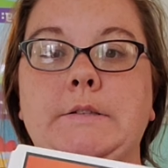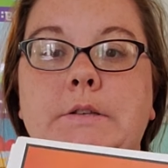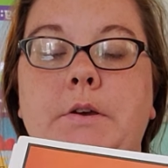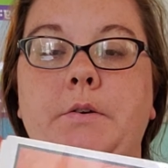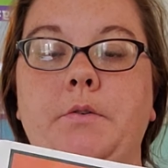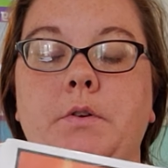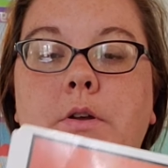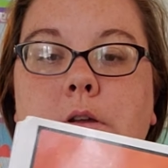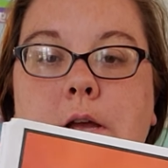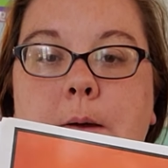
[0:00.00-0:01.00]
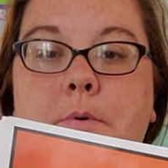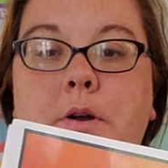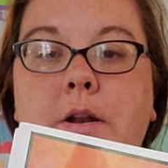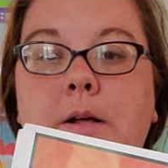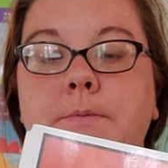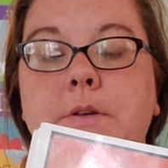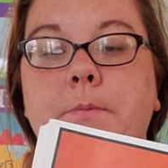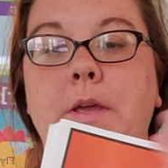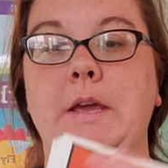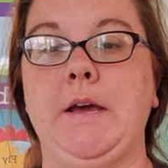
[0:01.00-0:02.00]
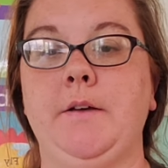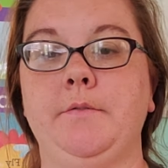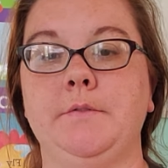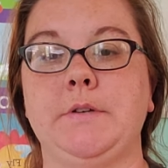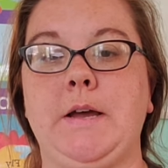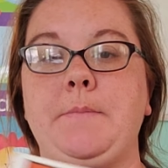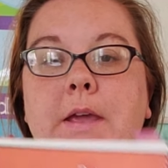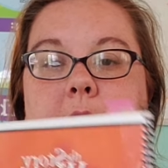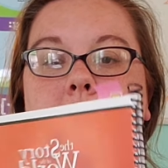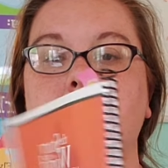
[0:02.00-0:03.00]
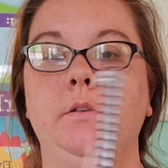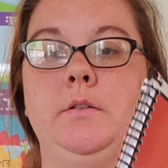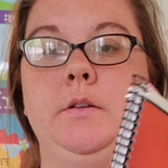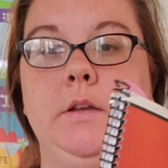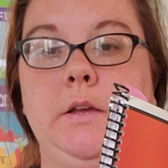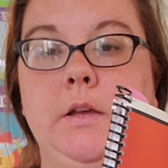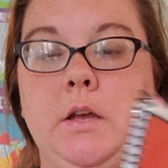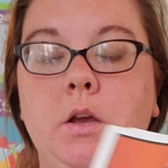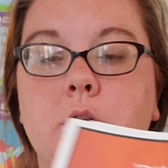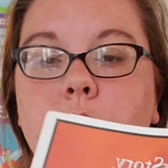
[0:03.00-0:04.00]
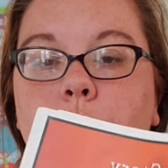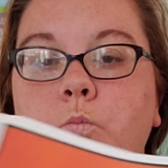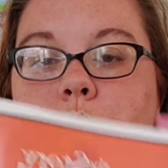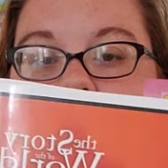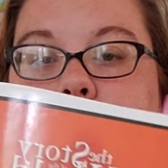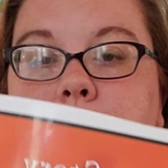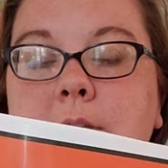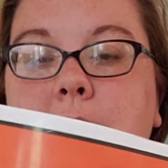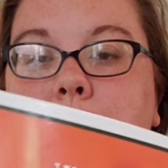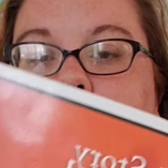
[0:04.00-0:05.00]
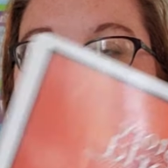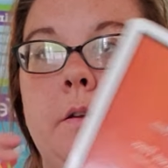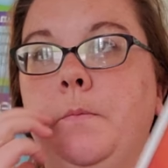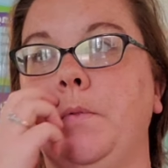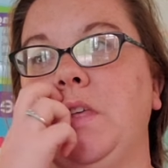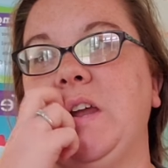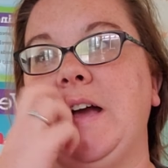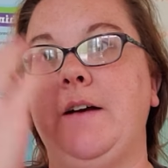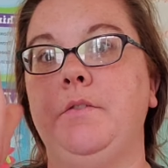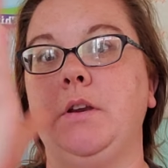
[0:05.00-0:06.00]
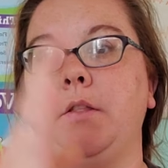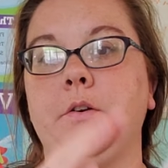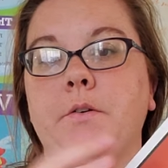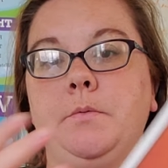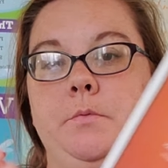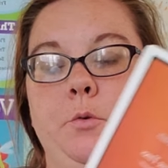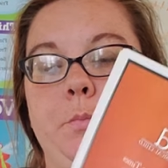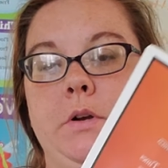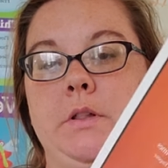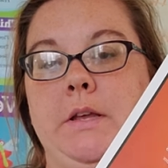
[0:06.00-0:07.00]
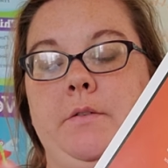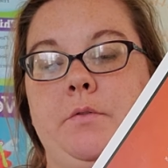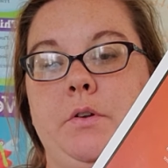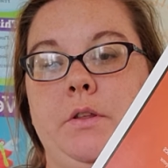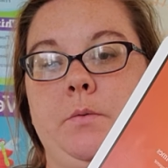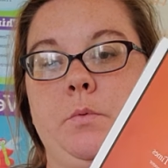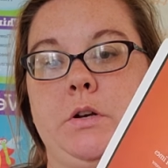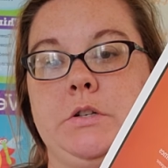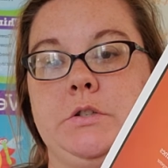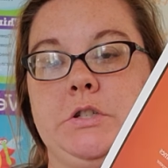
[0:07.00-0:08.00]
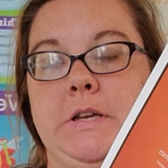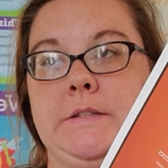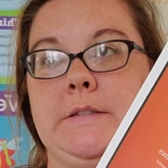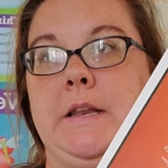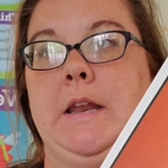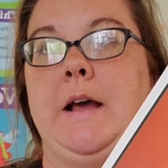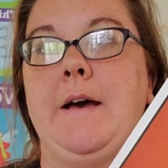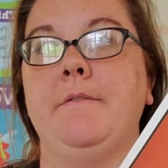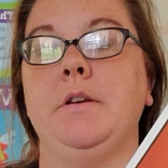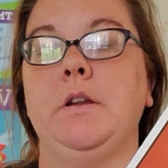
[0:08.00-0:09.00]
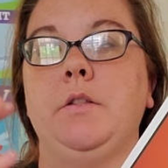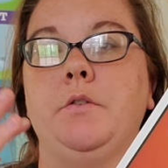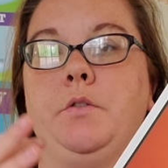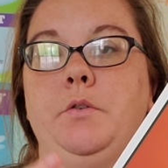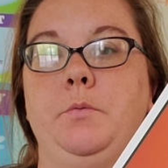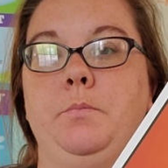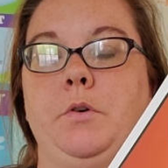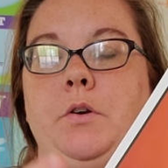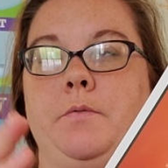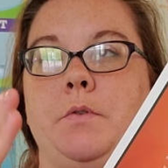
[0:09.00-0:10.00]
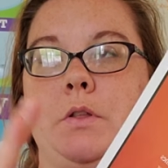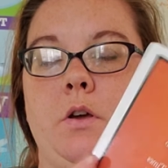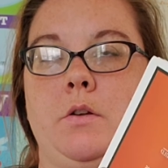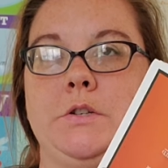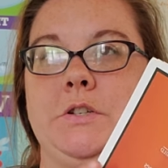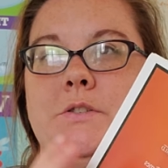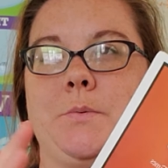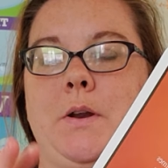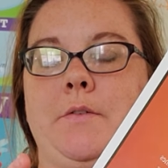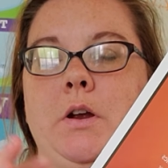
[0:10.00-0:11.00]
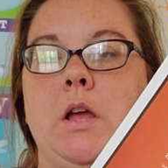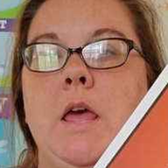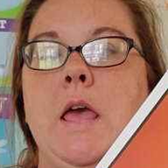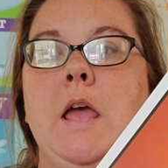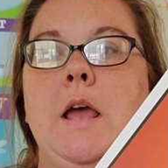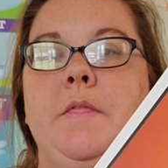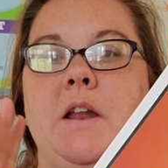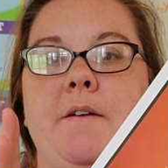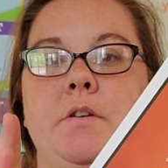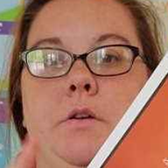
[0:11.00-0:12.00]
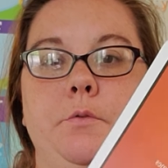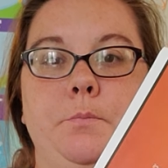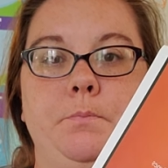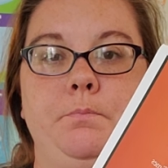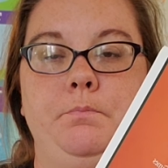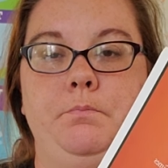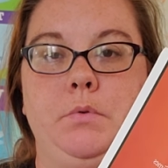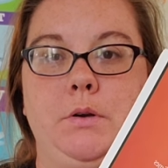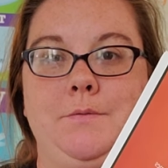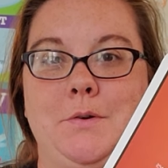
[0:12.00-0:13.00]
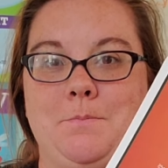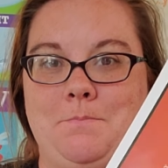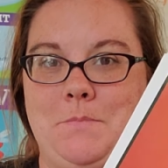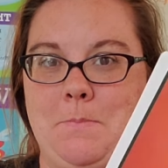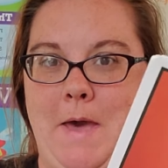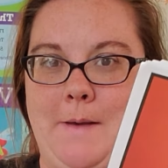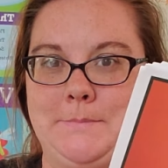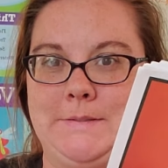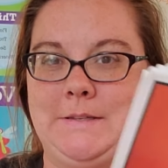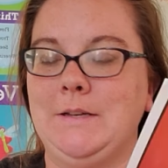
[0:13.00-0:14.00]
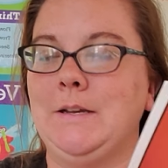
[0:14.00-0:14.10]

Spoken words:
So I broke it up. So I made, this is the guide. Then I have another little booklet for the worksheets, and then I have another little, or for the card sheets or whatever. And then I have another book for the maps.